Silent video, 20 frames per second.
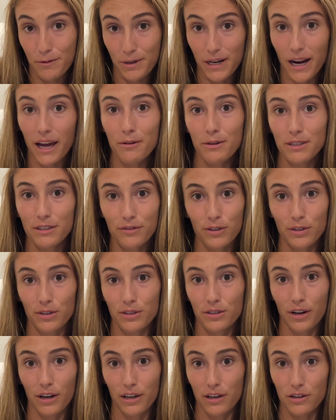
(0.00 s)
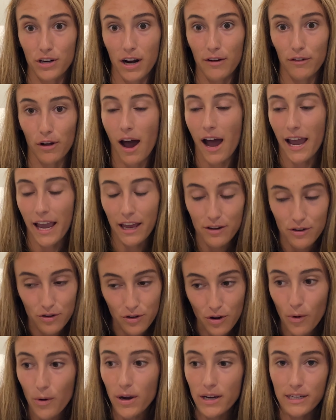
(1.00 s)
when I was first starting to travel, I had
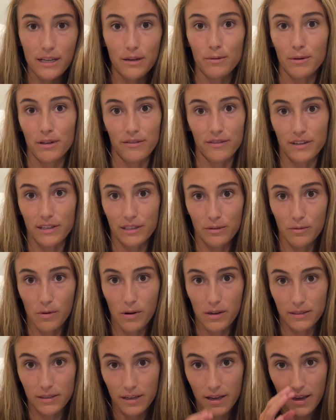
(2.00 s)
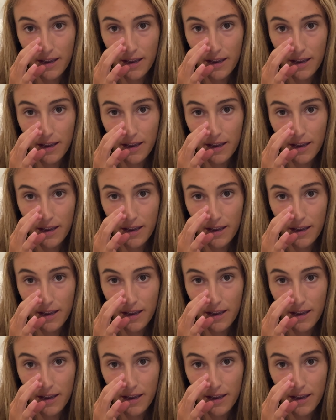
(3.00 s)
no idea what a visa was.